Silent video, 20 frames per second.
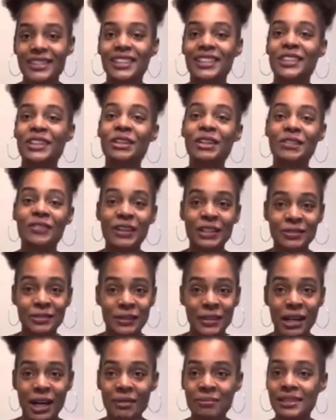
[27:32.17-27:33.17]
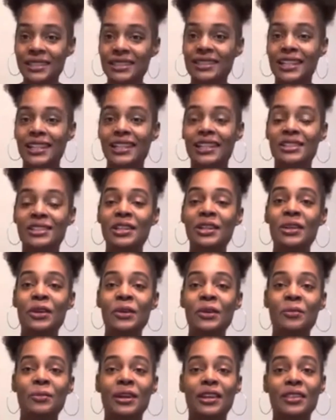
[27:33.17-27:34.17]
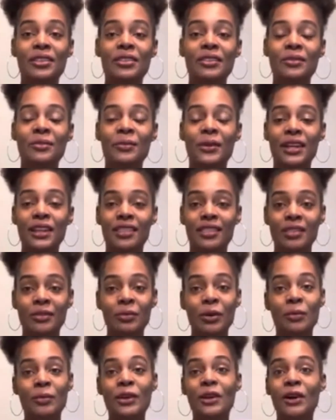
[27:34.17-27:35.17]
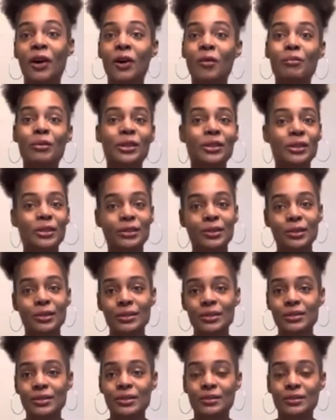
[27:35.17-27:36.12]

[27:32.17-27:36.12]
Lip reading: The universe will compensate us with what we call miracles,